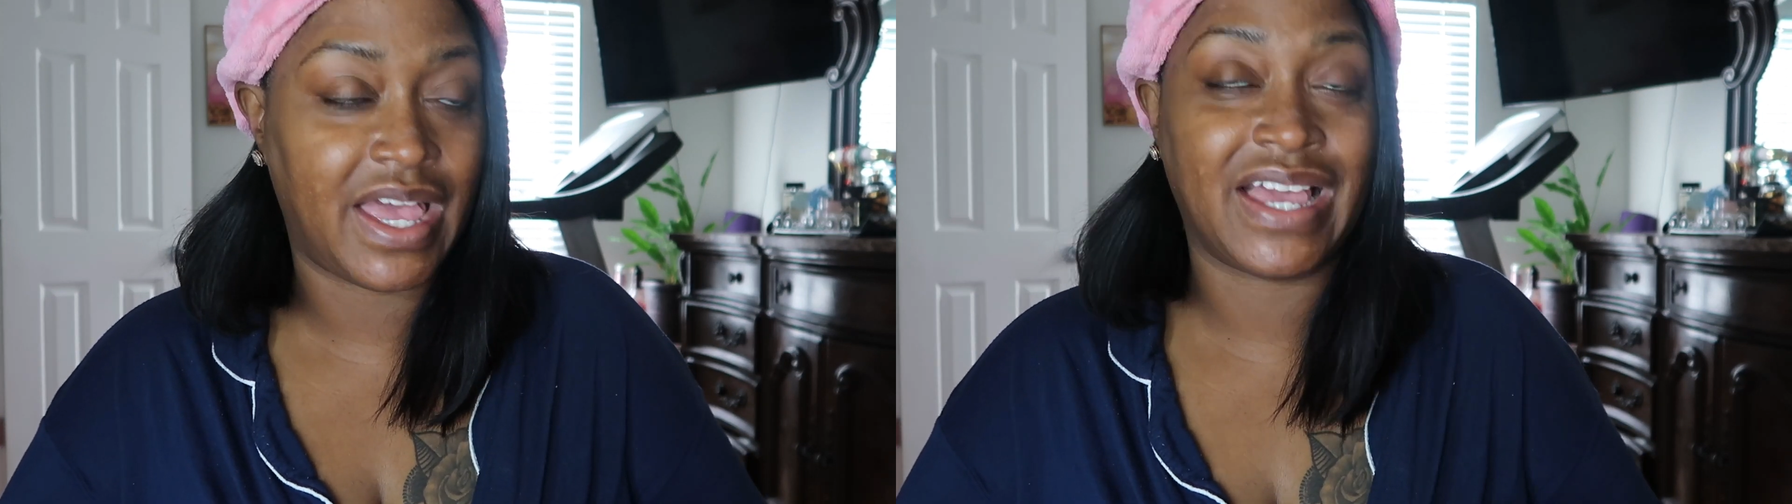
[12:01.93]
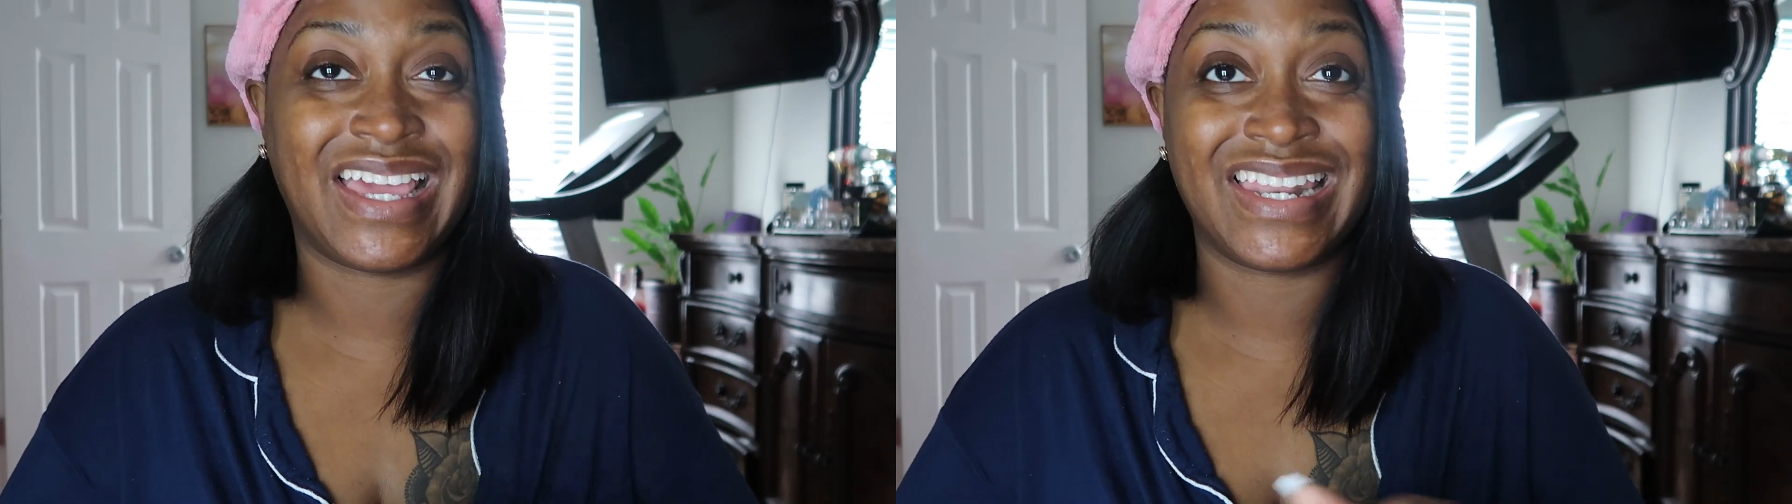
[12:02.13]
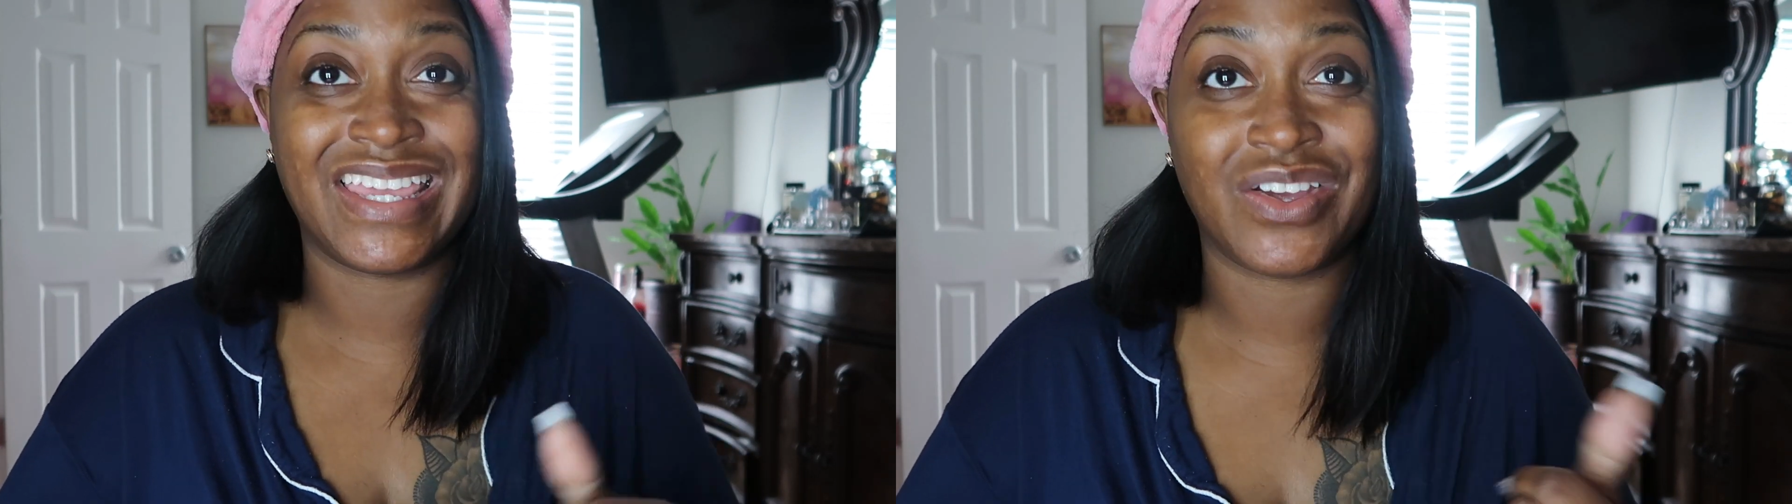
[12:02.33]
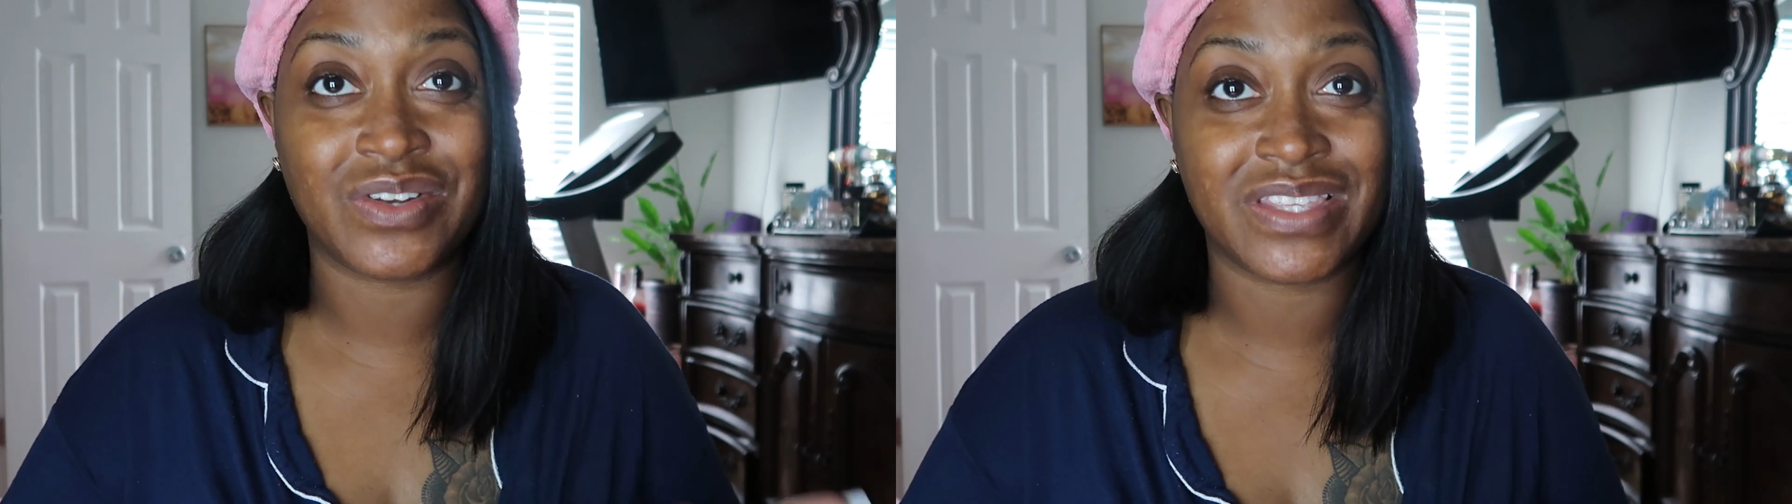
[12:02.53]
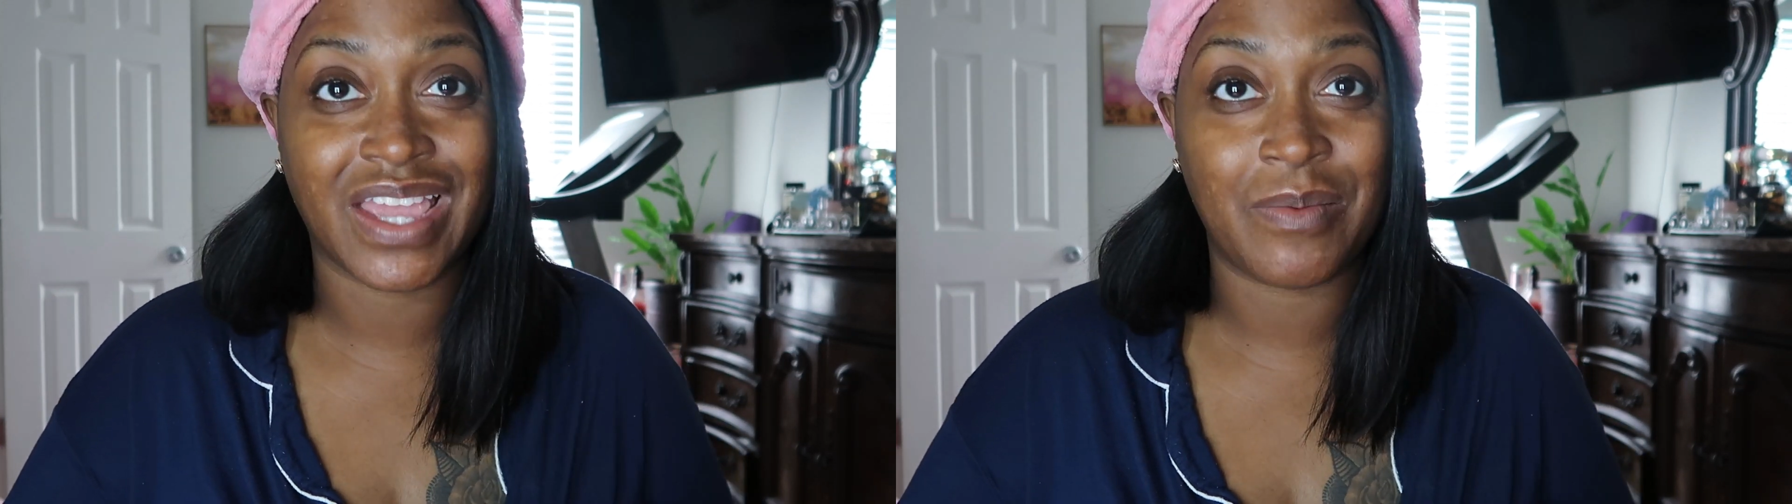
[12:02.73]
I gotta get her
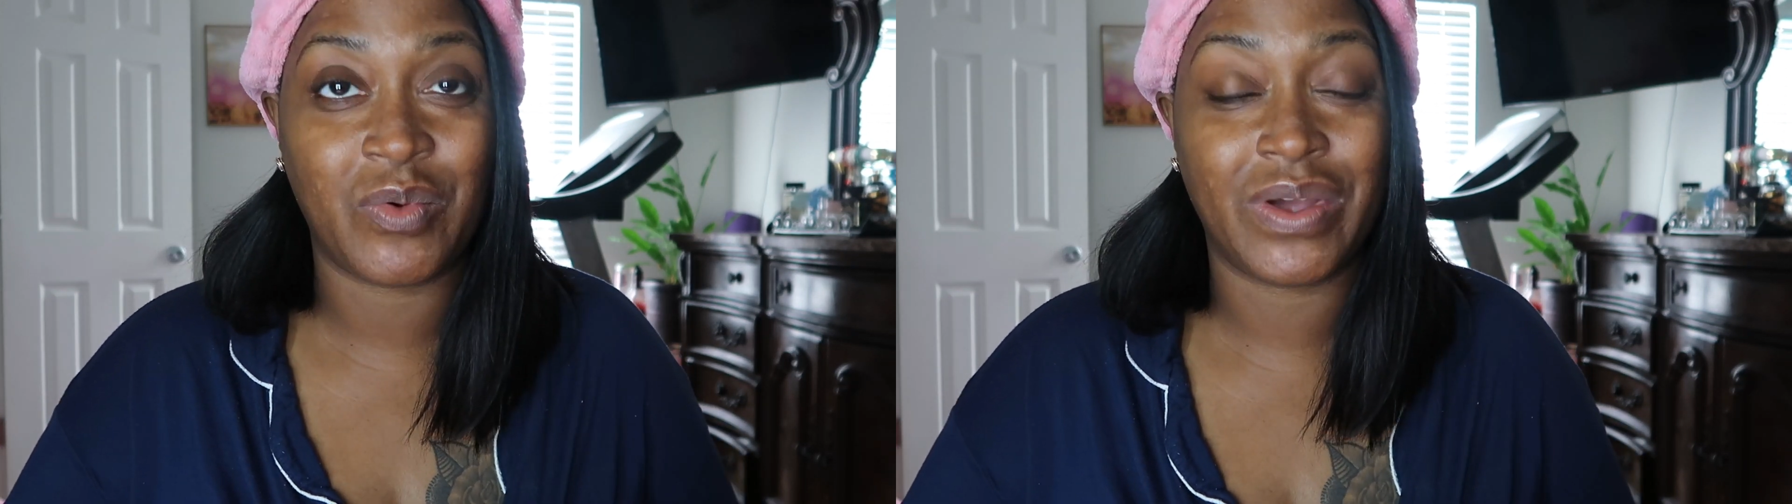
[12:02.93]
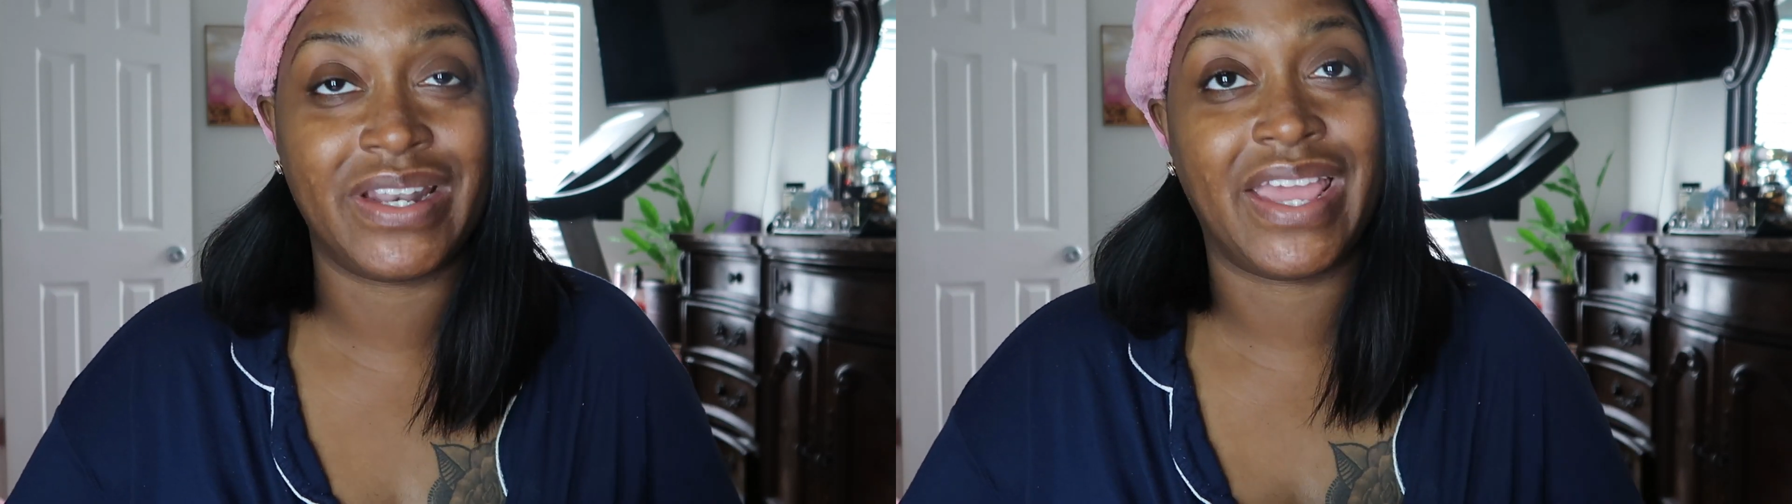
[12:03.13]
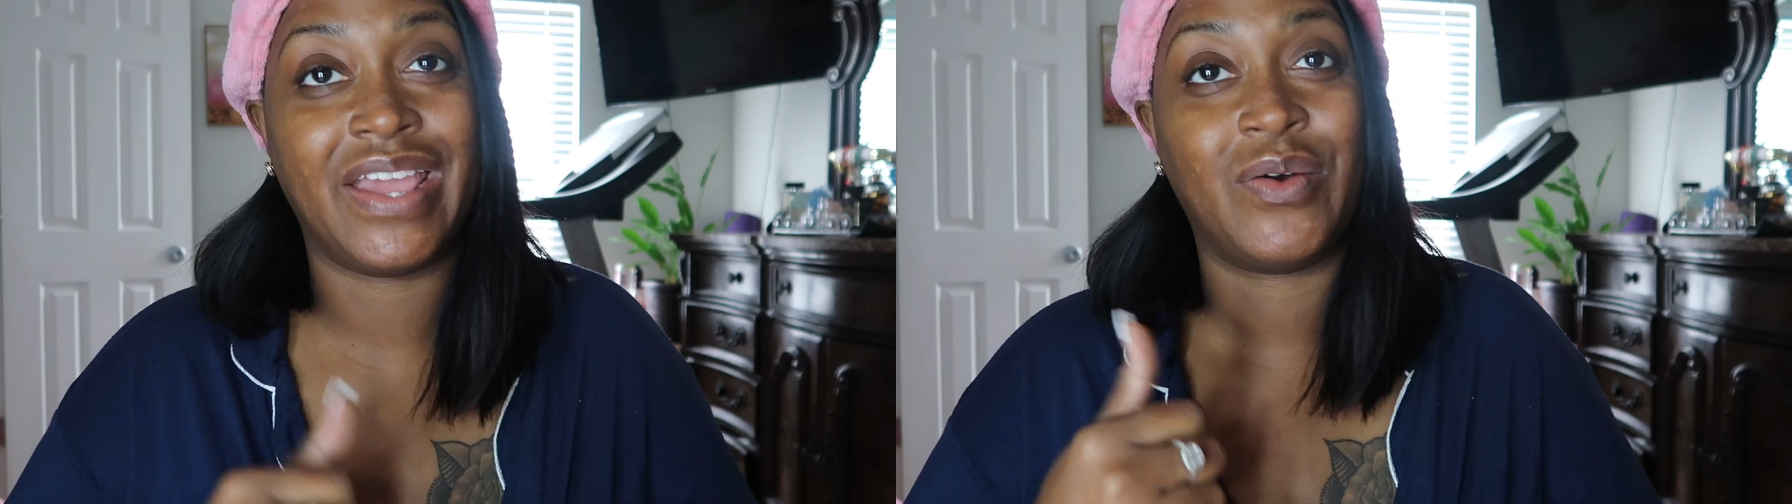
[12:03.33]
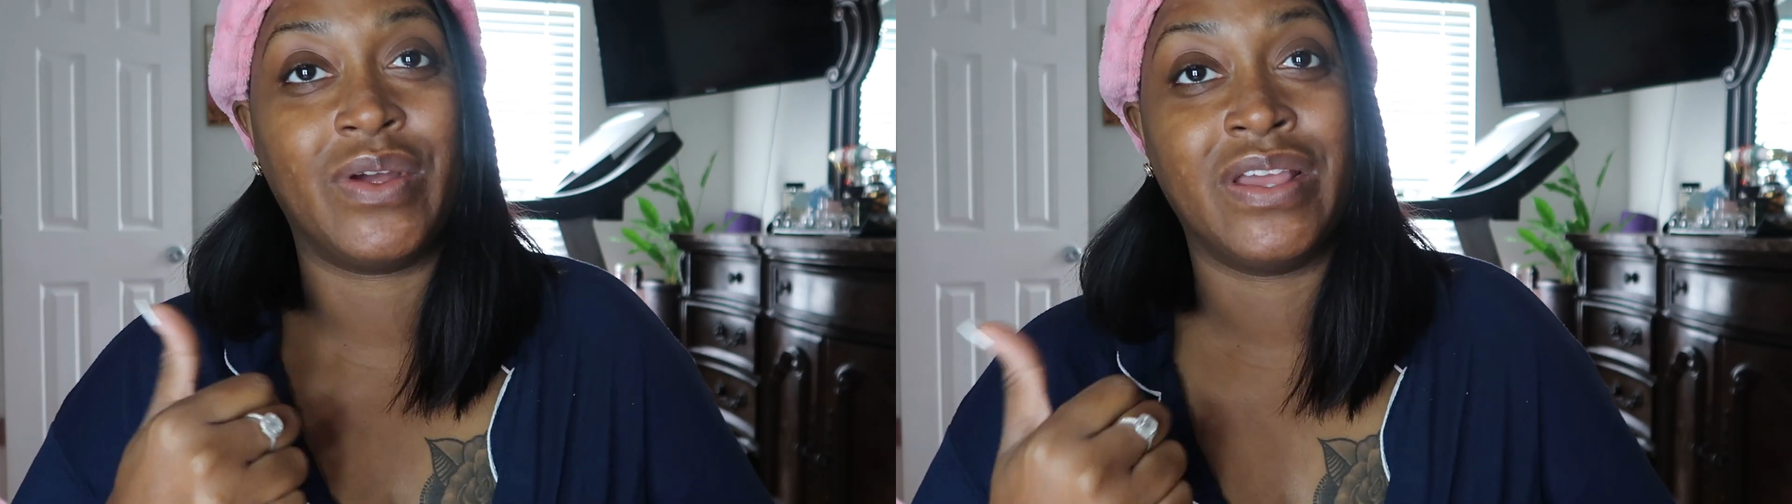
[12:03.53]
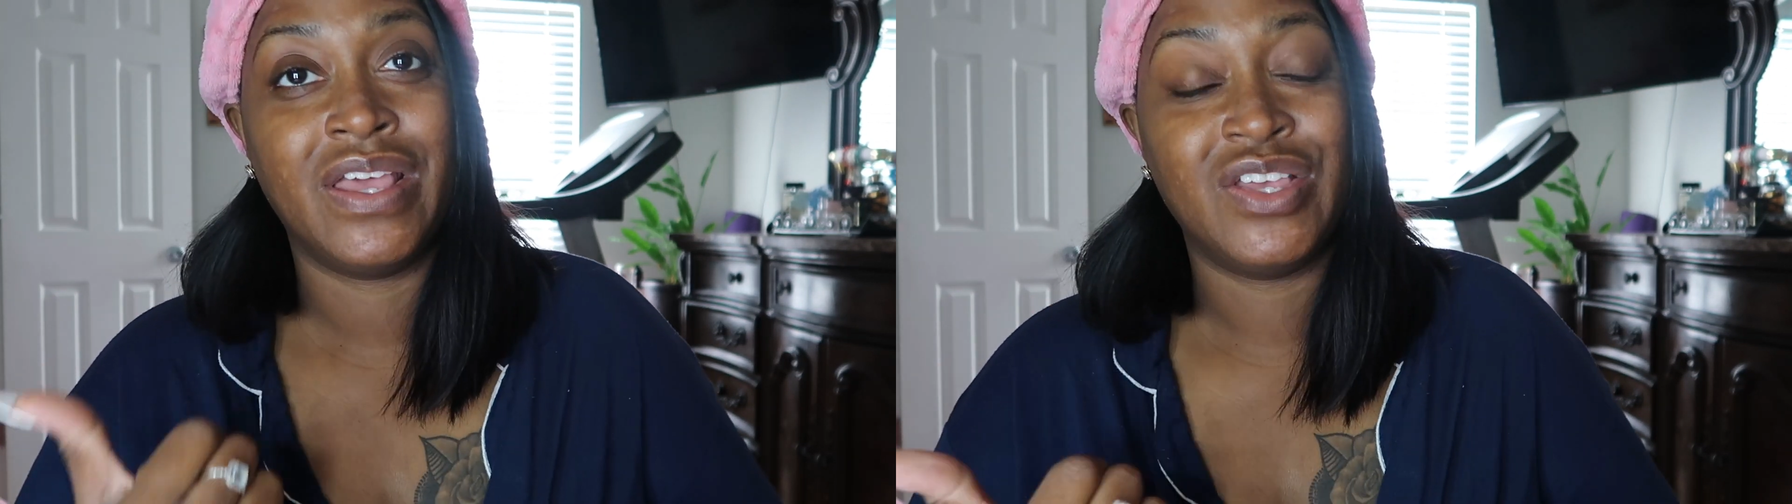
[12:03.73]
this camera one day or